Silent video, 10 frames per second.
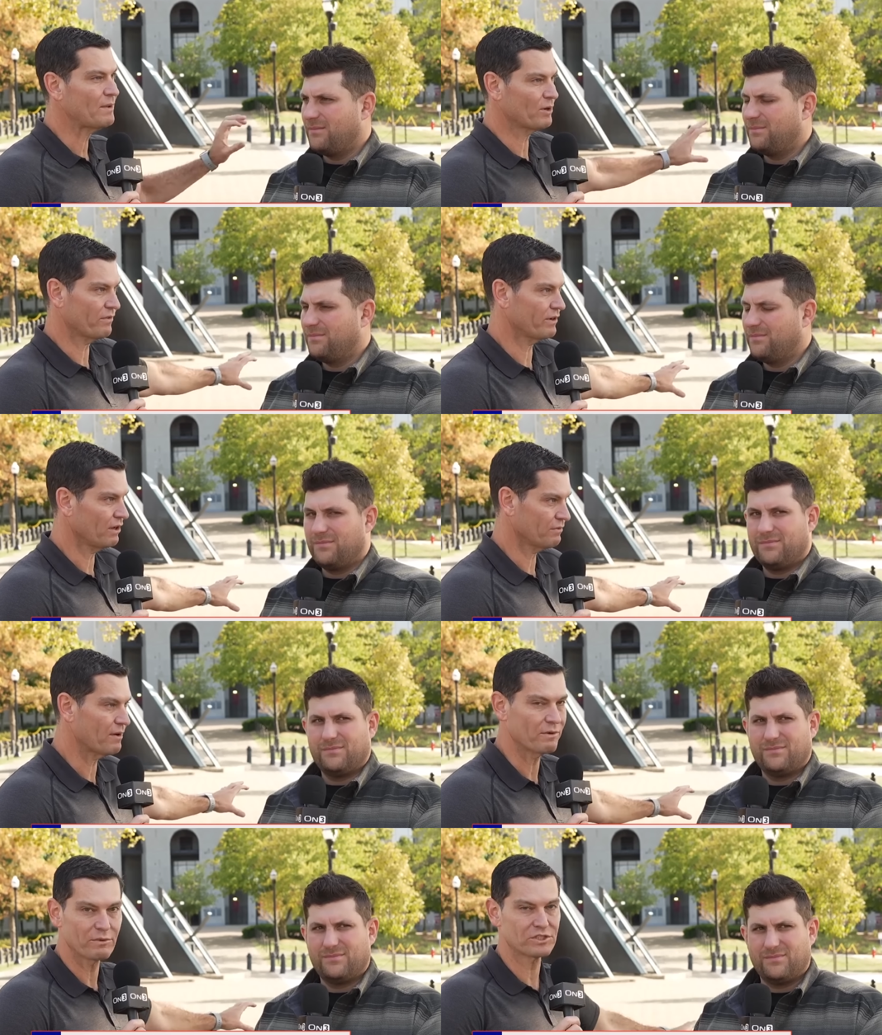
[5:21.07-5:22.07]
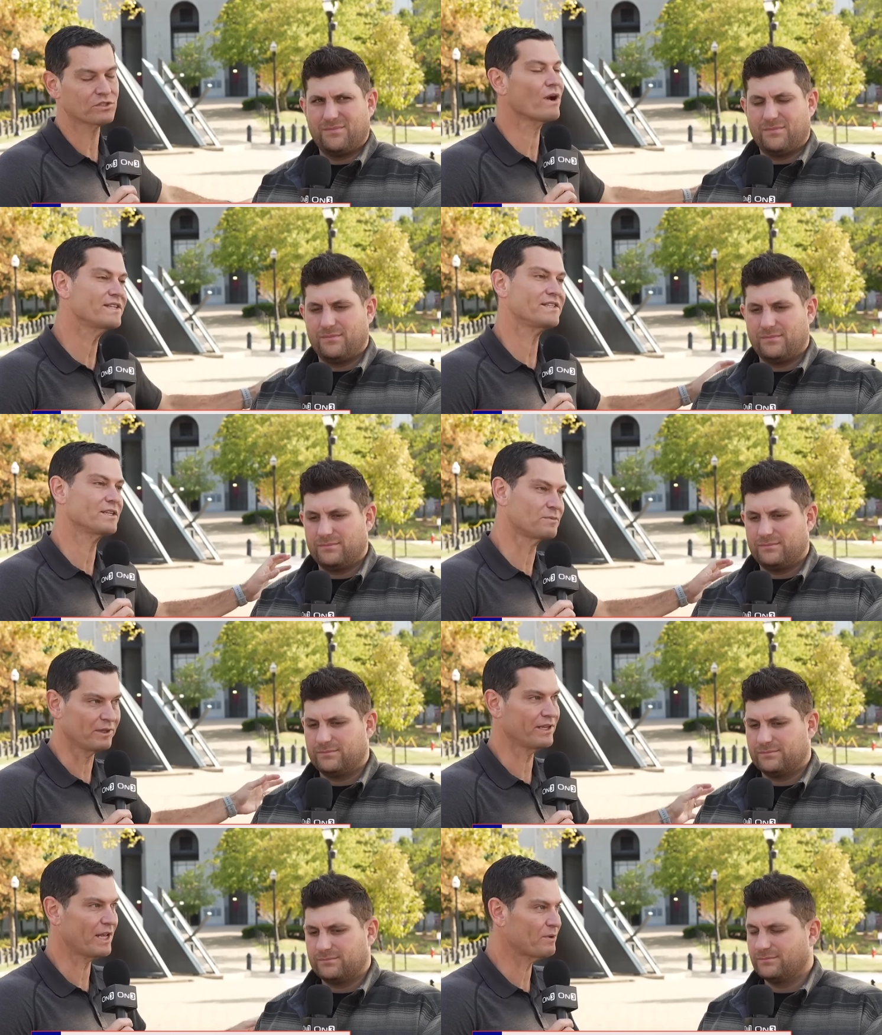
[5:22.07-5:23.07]
Speaker 1: Napier of it all from it, which is crazy because
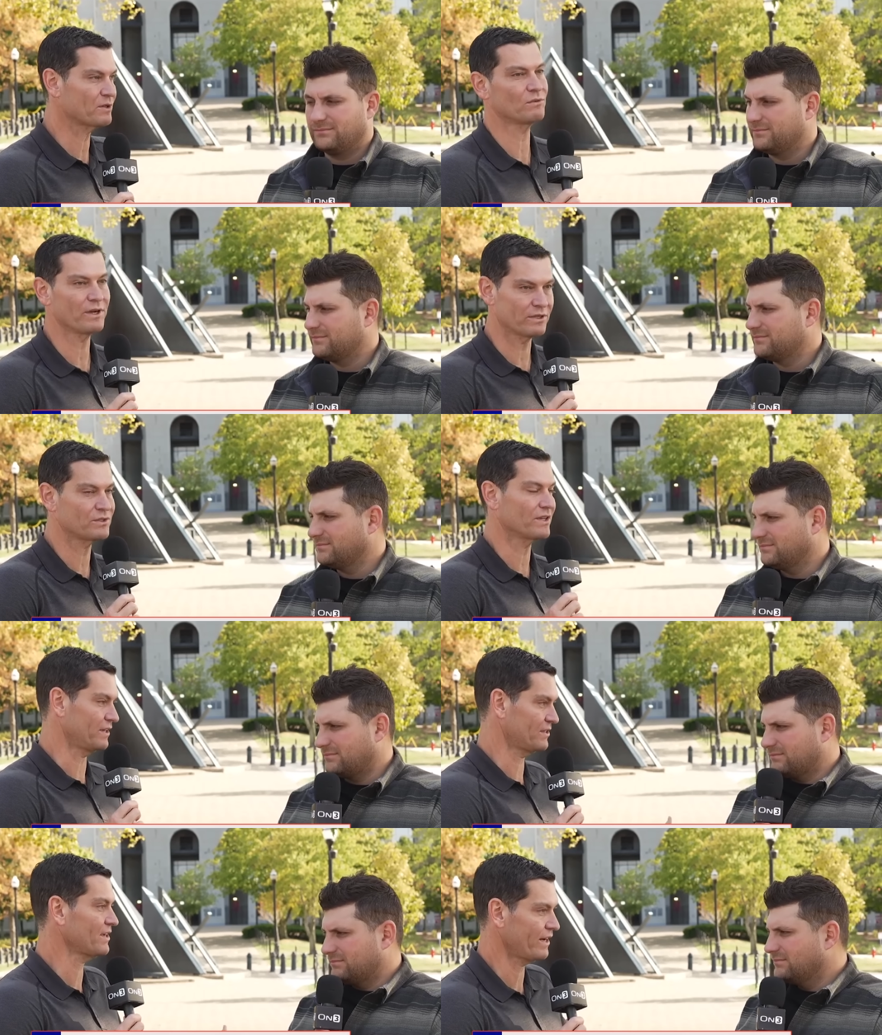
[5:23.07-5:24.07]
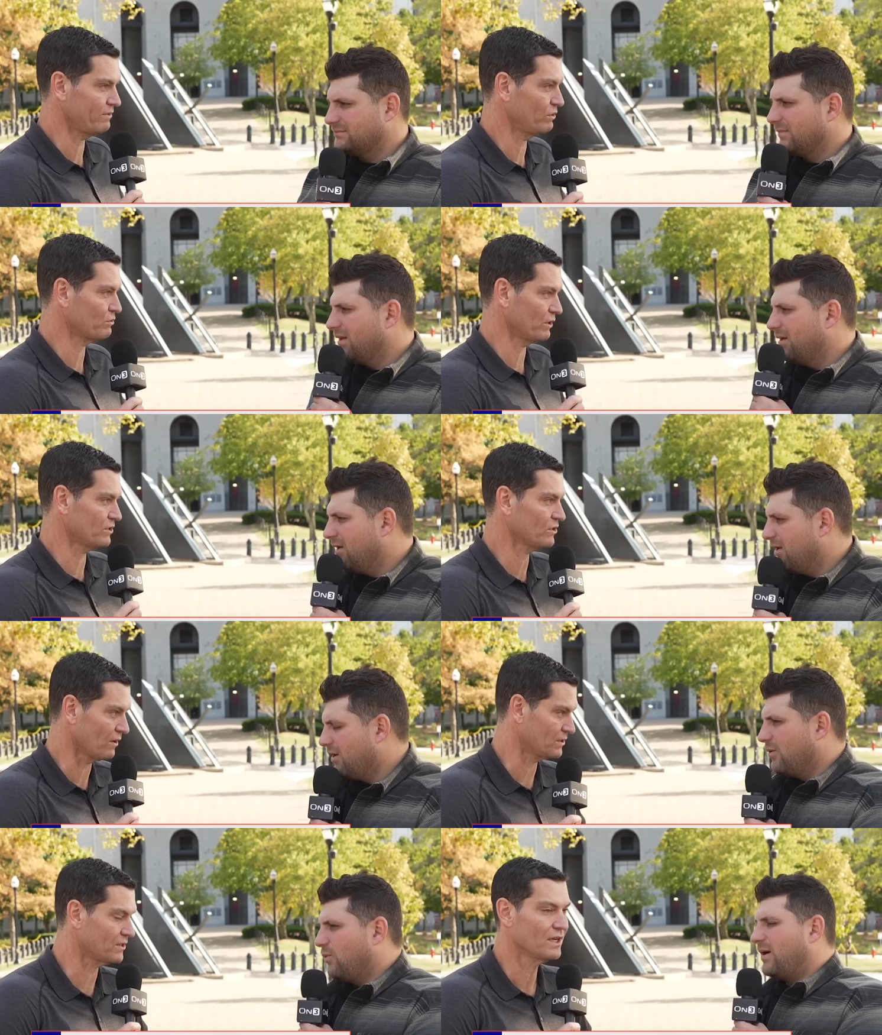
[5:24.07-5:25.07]
Billy Napier is the one who's going to decide which one
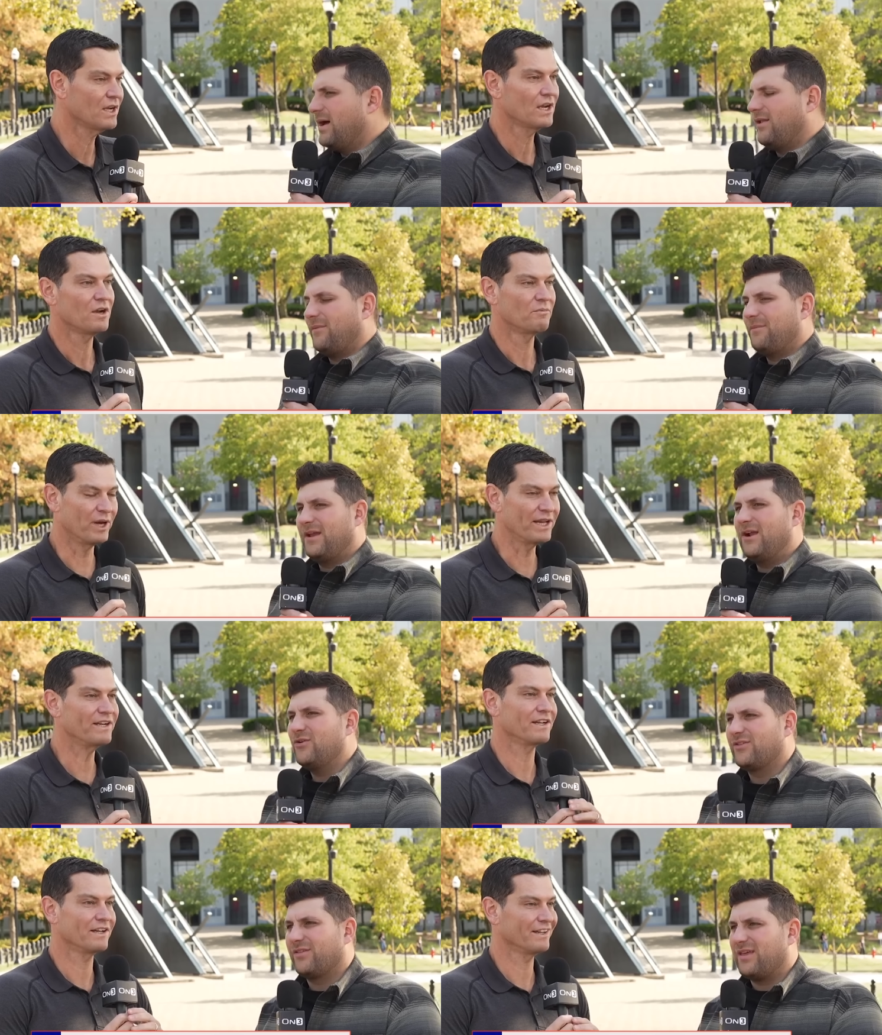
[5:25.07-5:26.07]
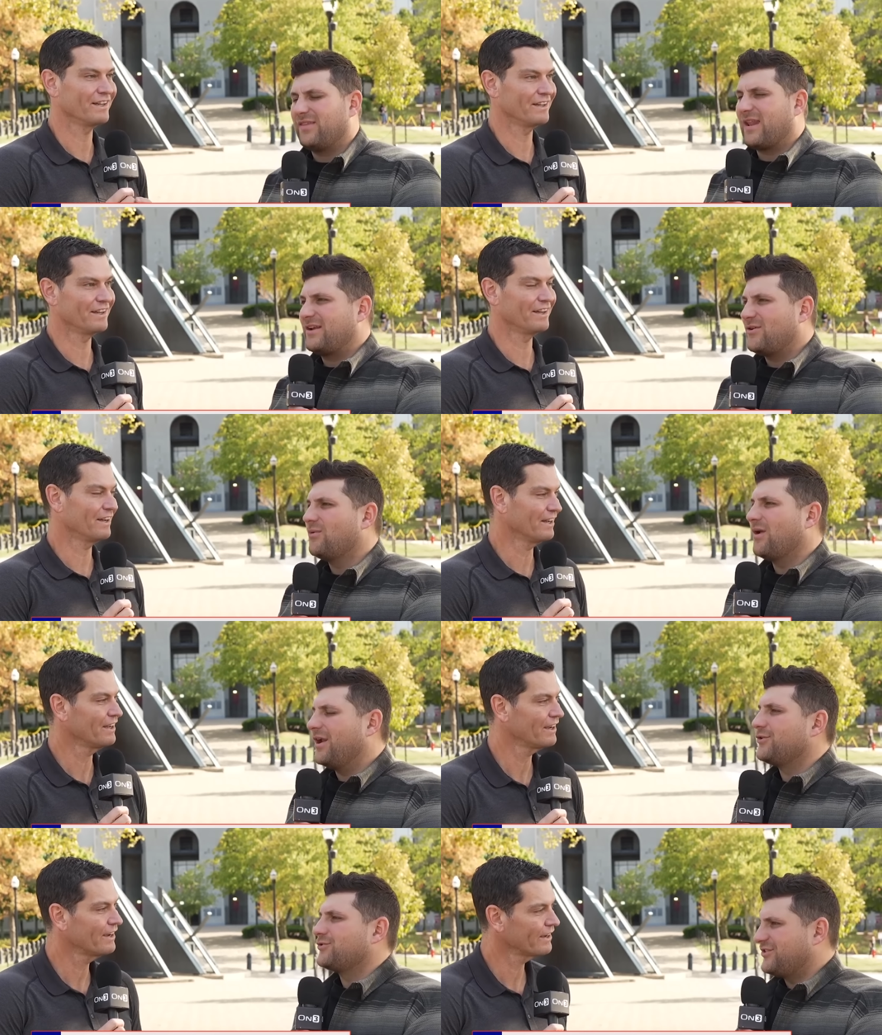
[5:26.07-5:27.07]
starts.
Speaker 2: Well, but, here's the thing that I don't
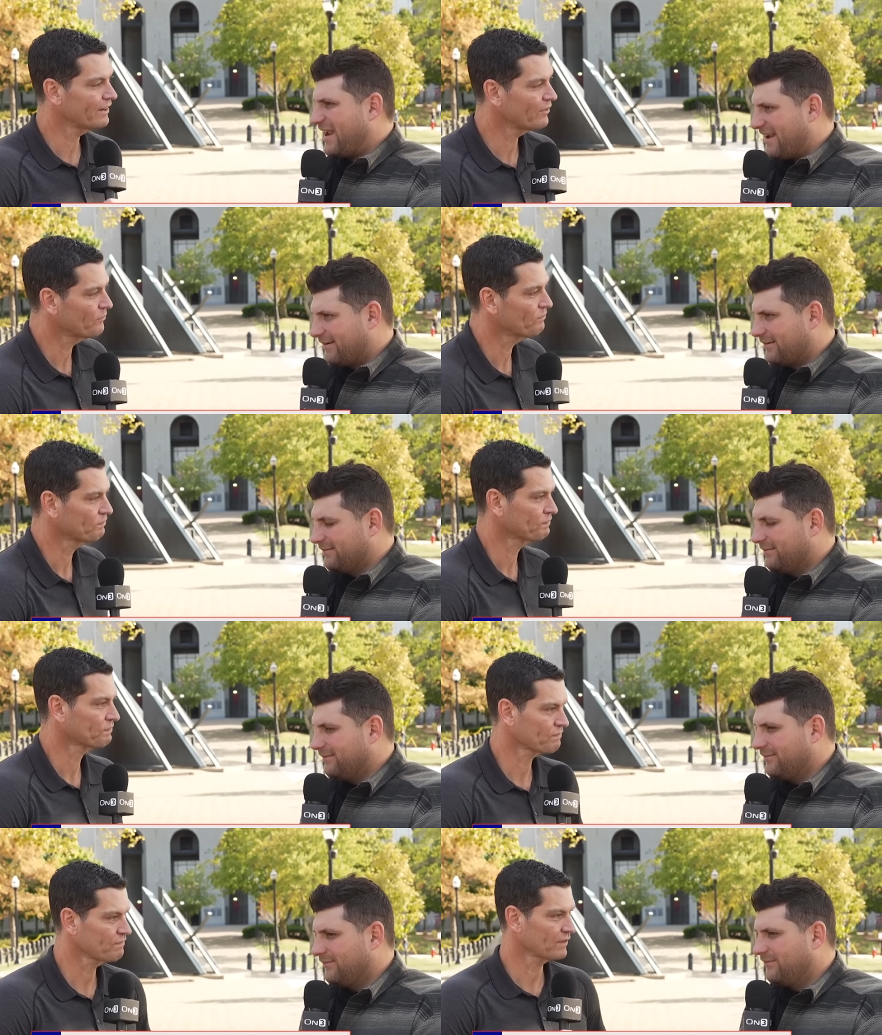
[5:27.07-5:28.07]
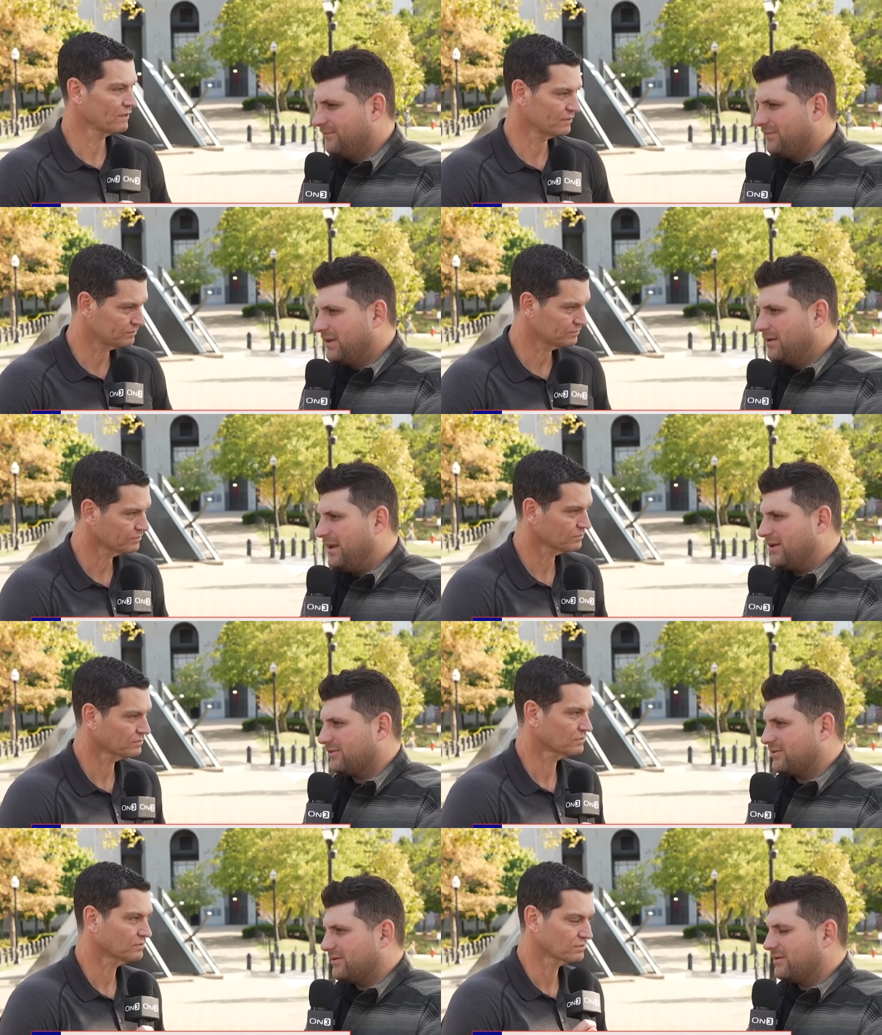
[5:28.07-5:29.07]
understand
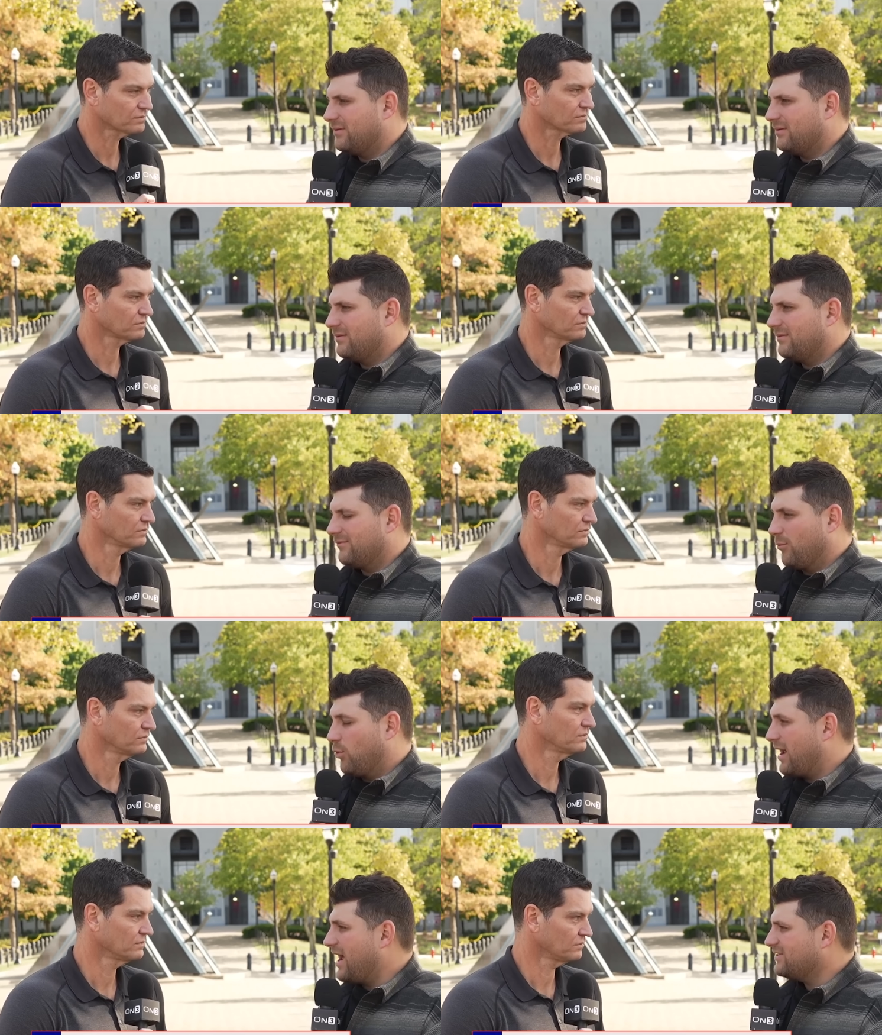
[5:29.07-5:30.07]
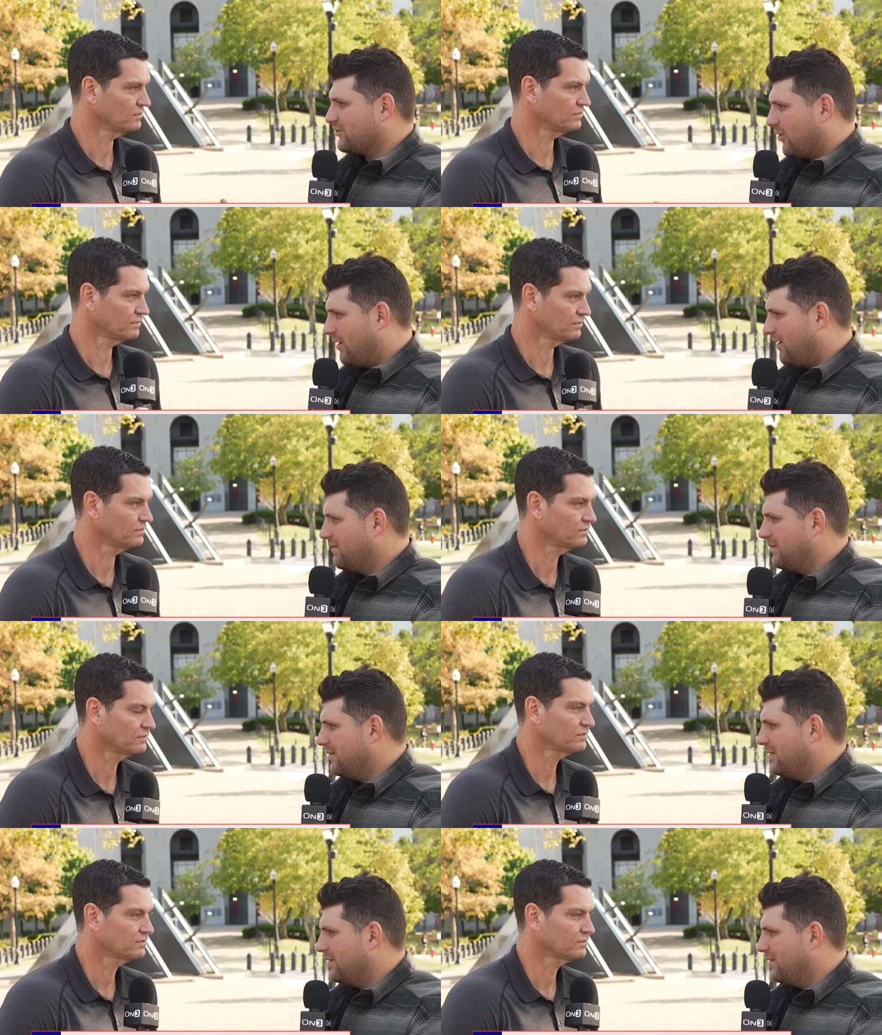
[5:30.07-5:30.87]
because from what I saw,